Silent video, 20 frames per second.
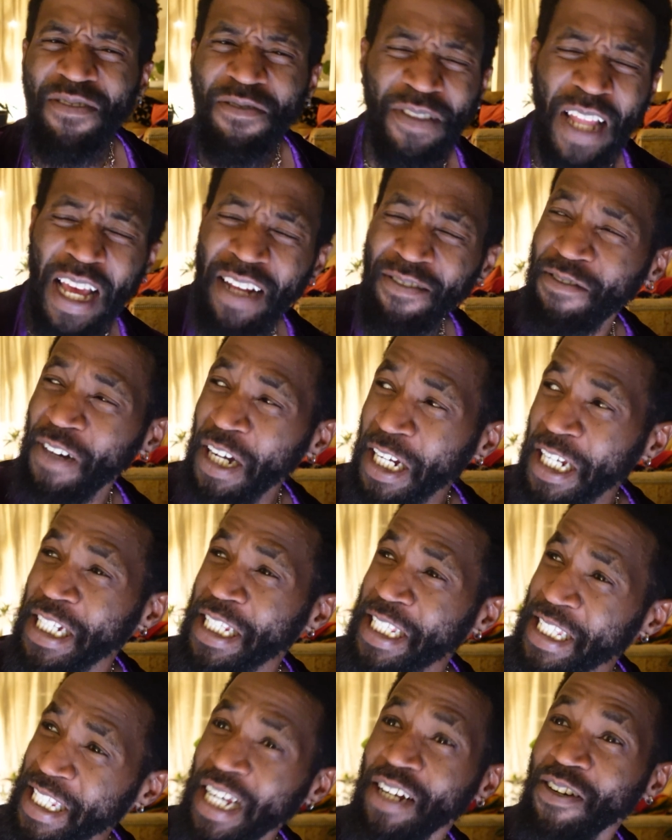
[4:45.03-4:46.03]
not fucking
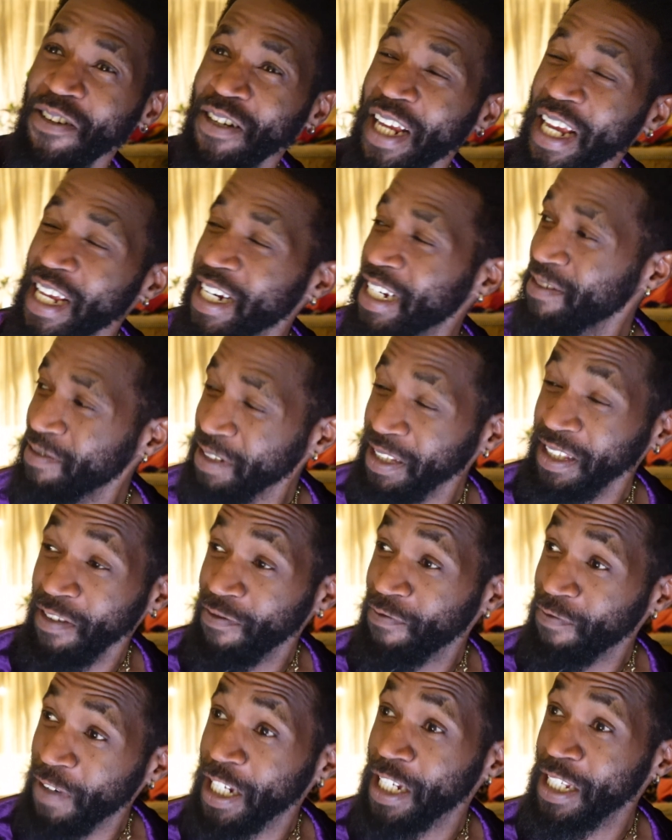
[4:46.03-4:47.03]
segregating. What the
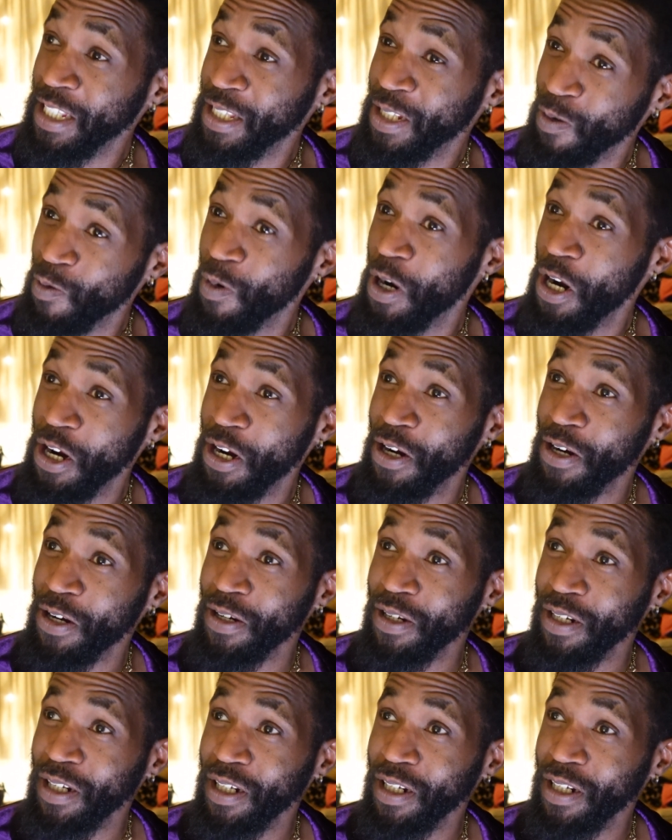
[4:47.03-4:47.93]
fuck is the word?